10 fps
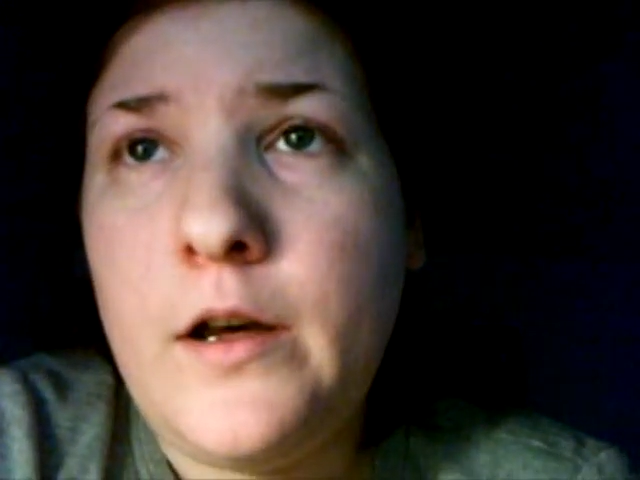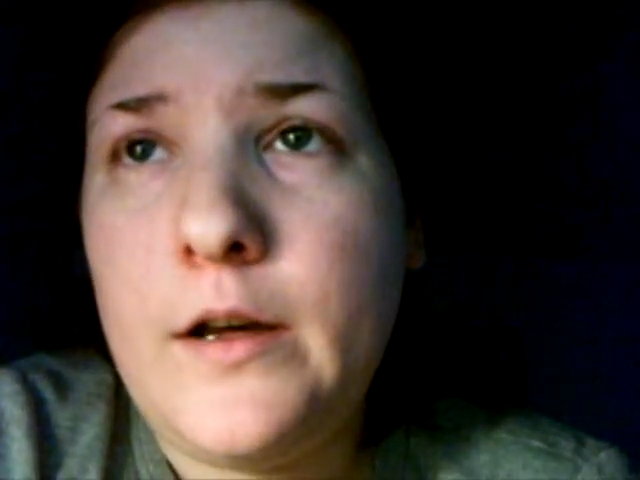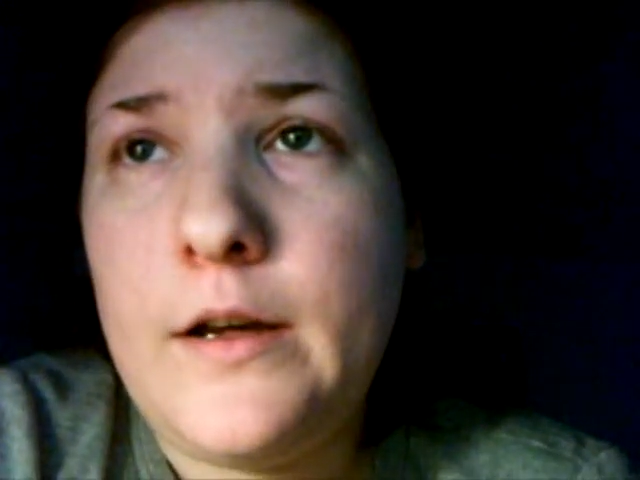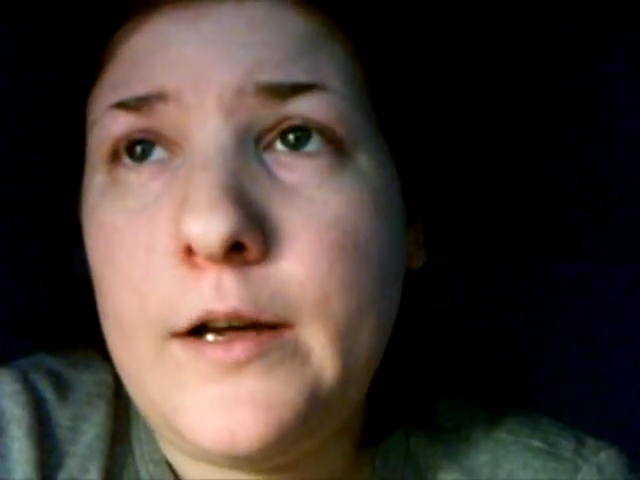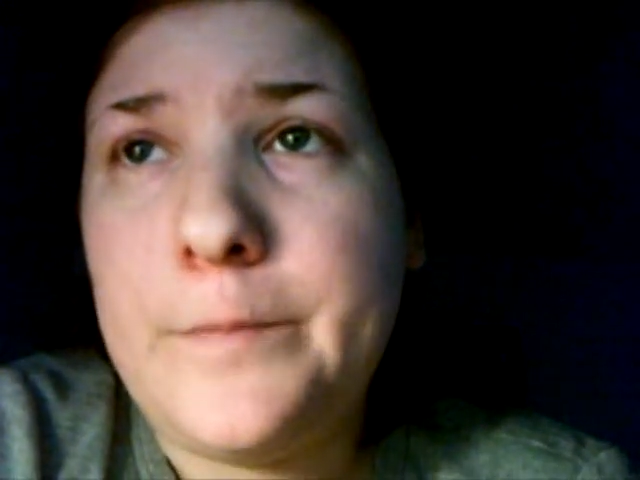
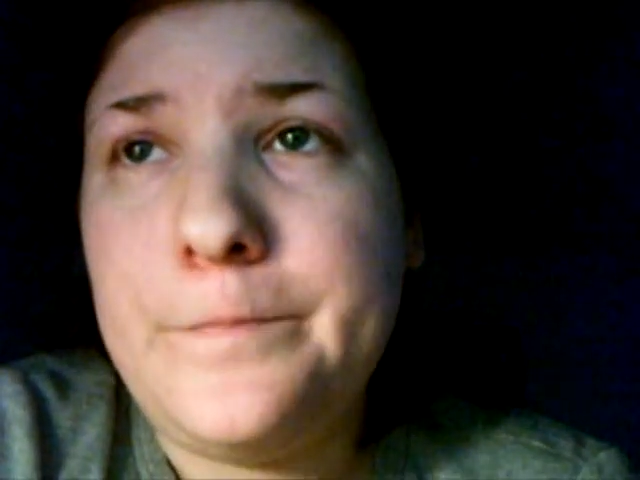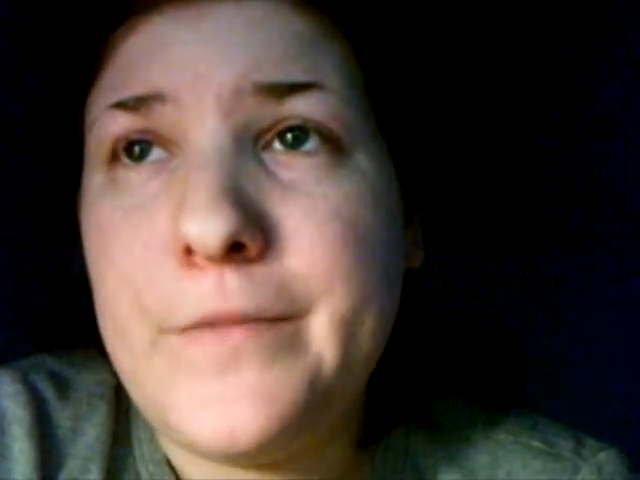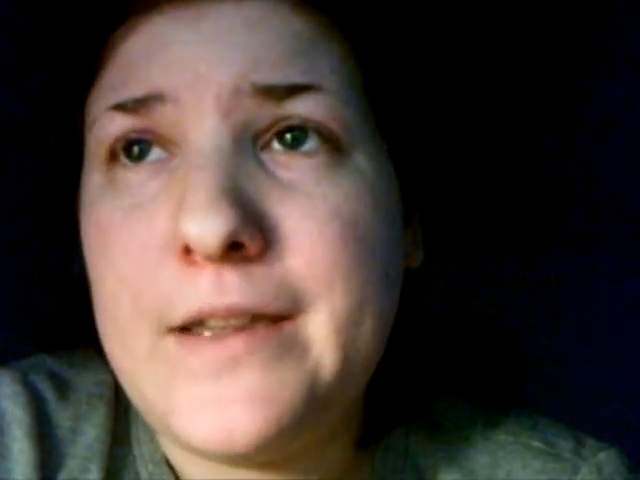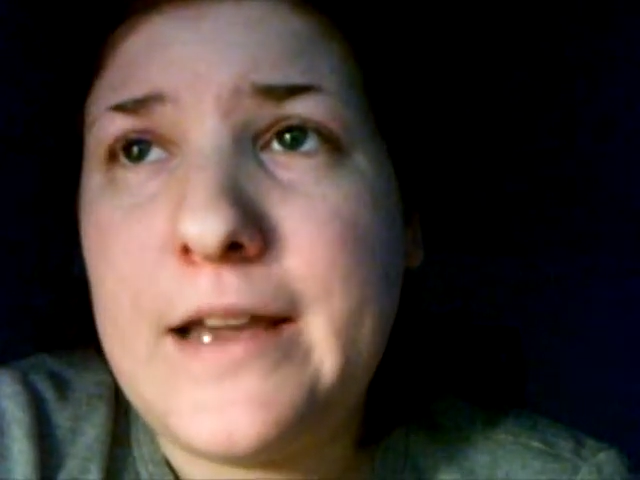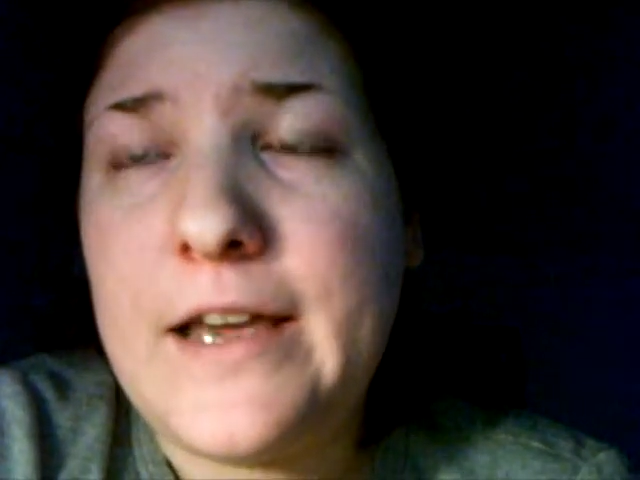
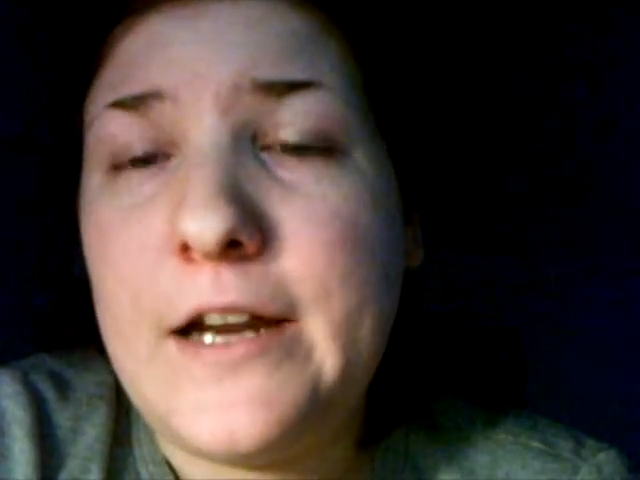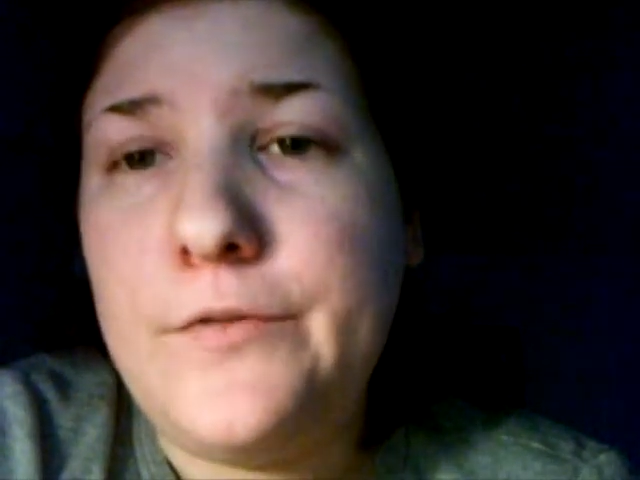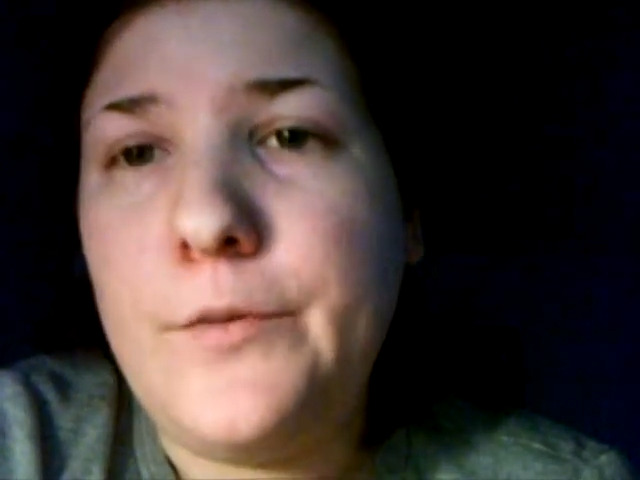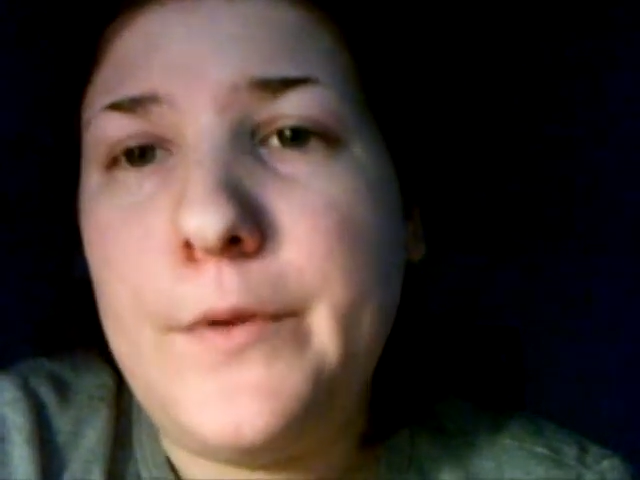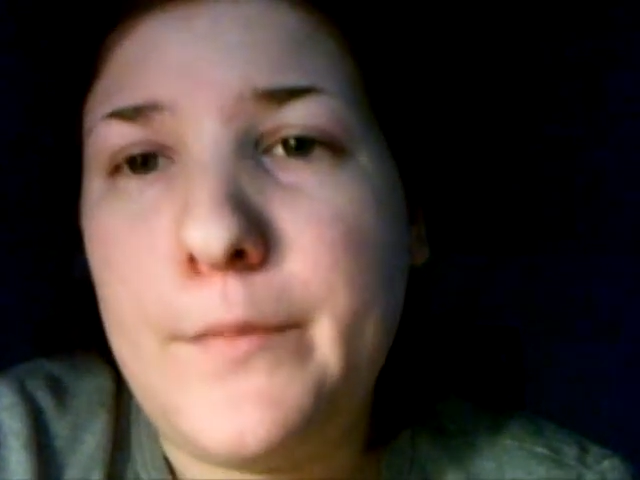and that kind
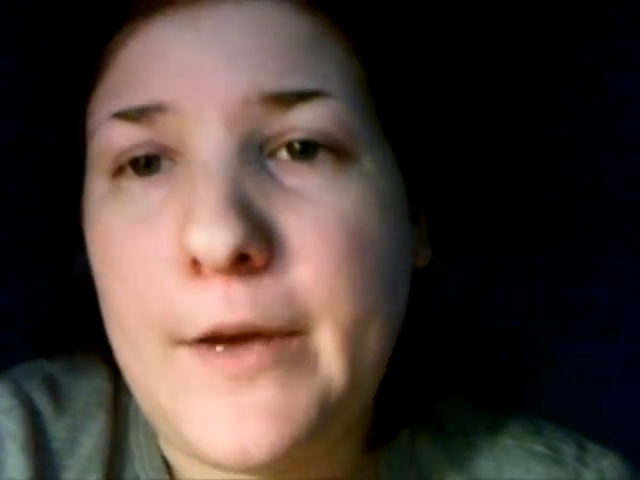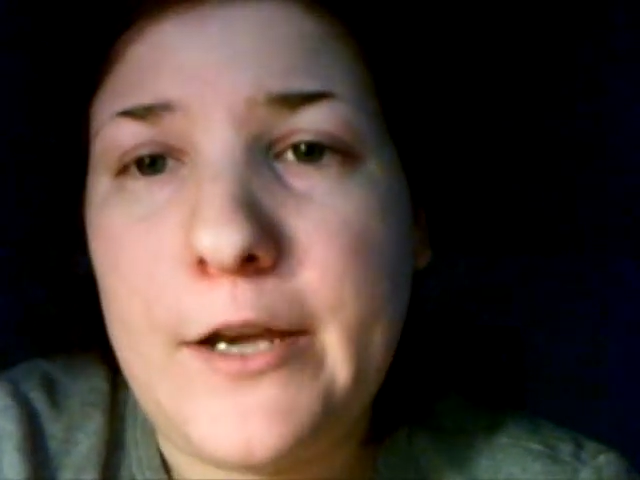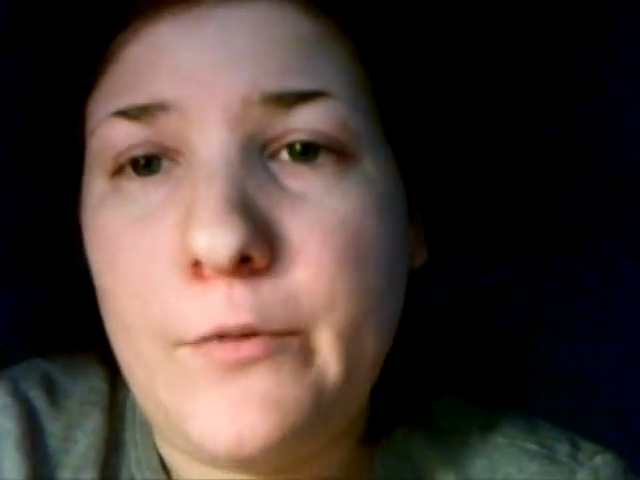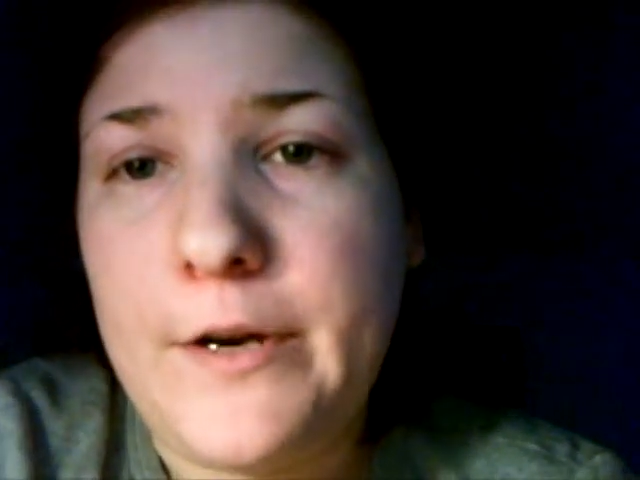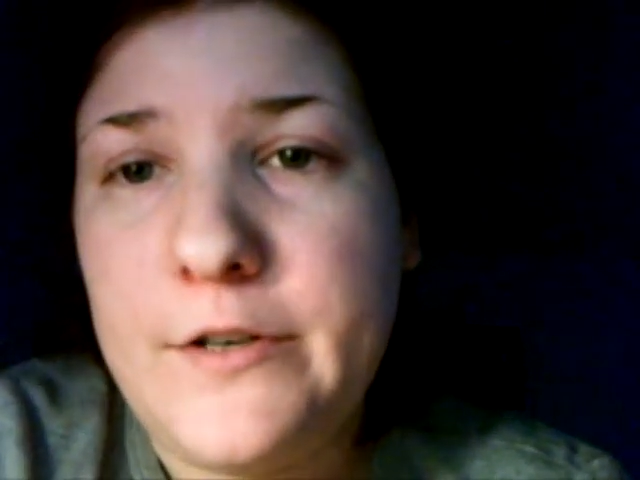of opened
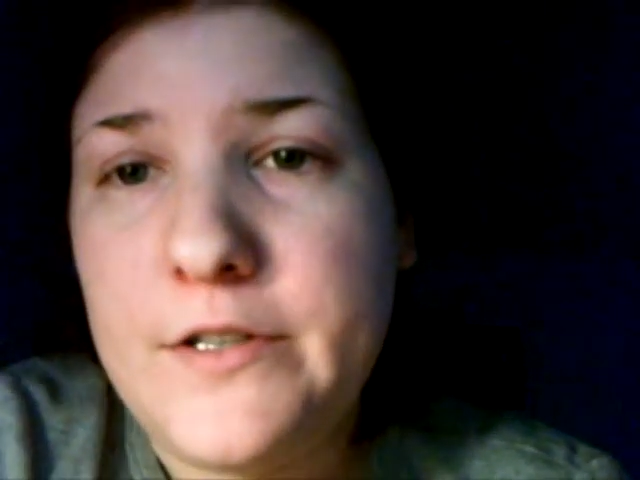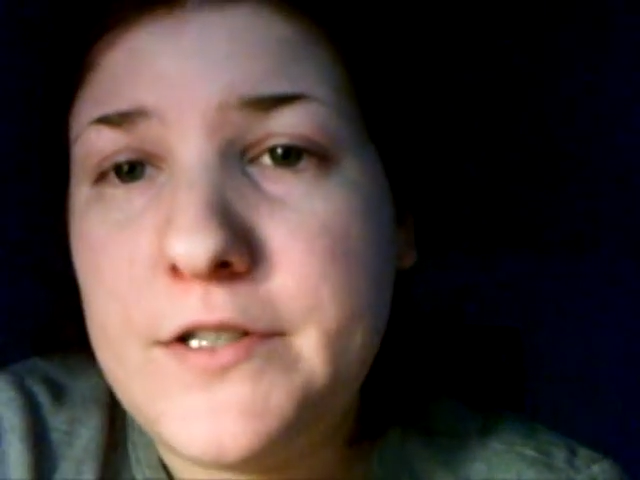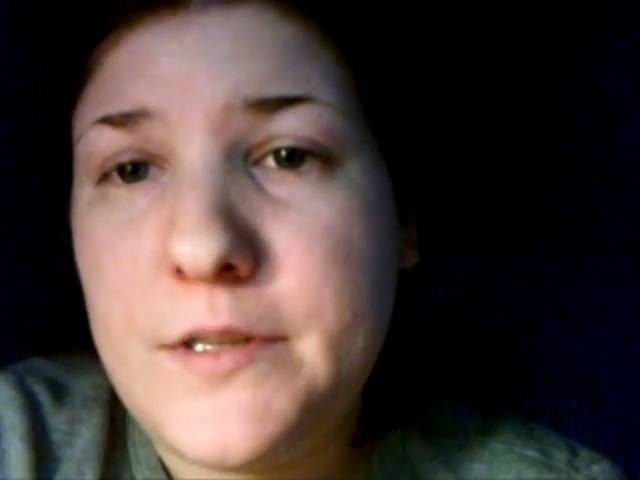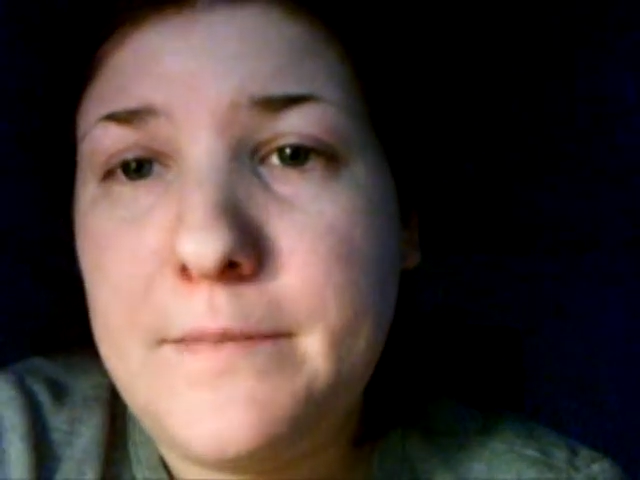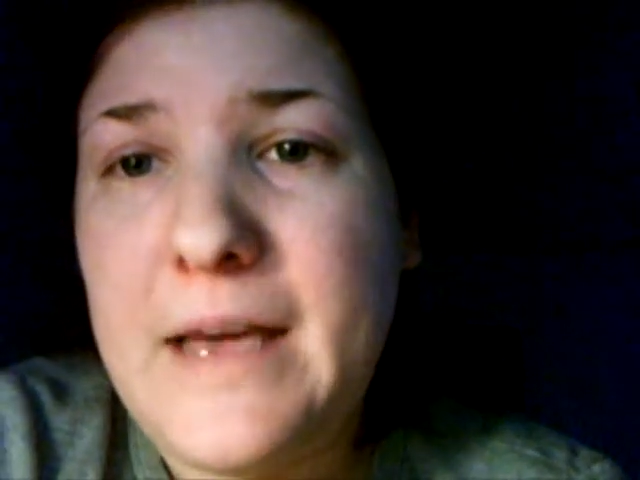my
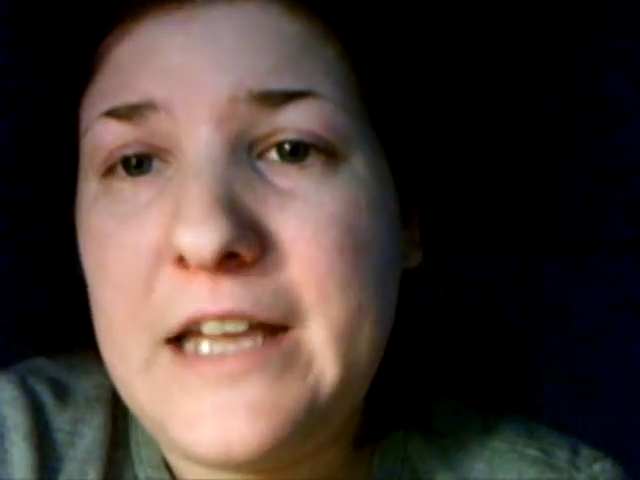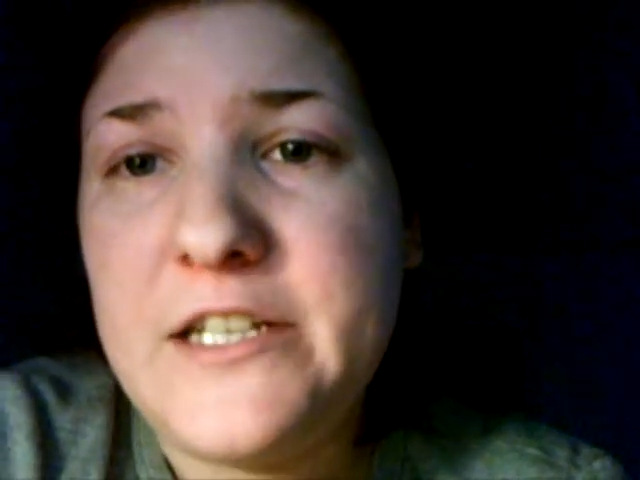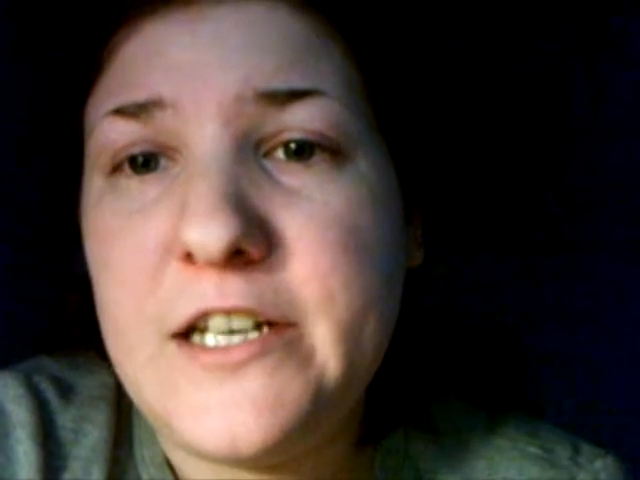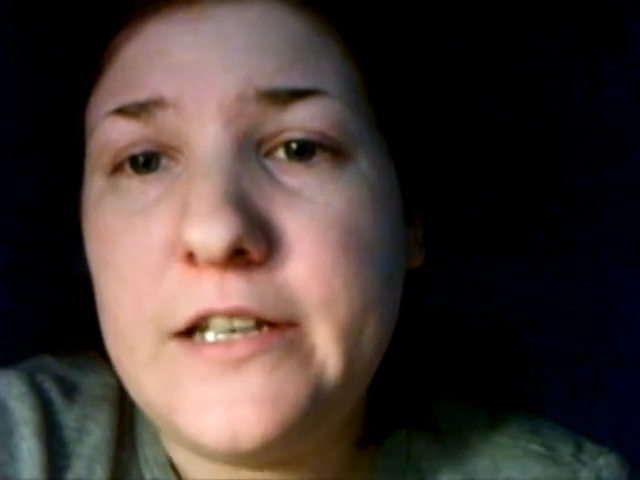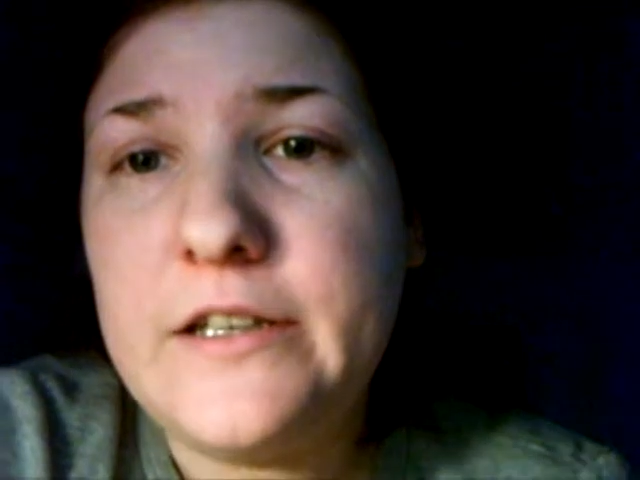awareness to
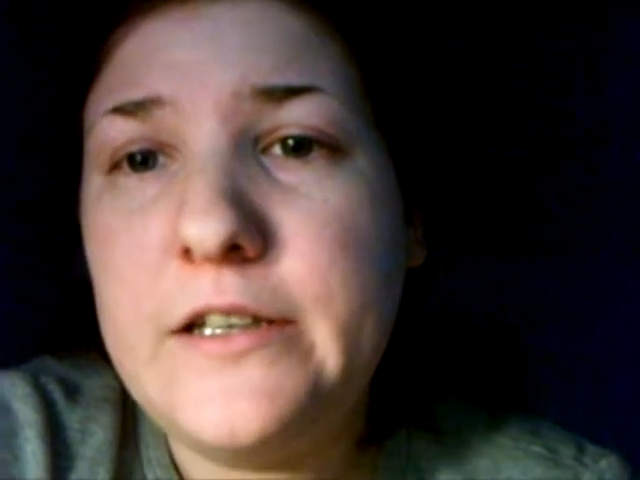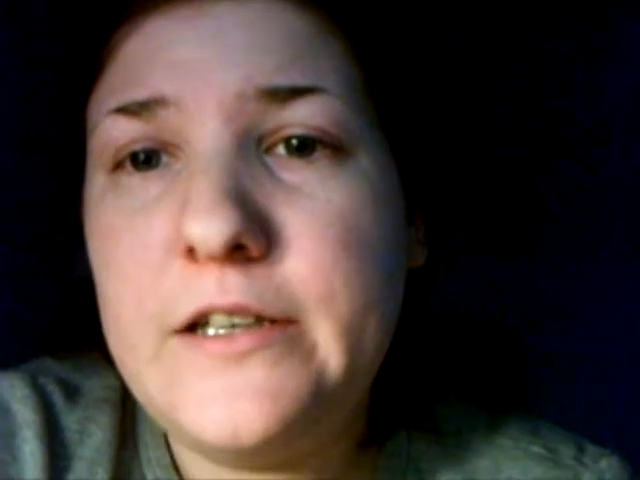magic.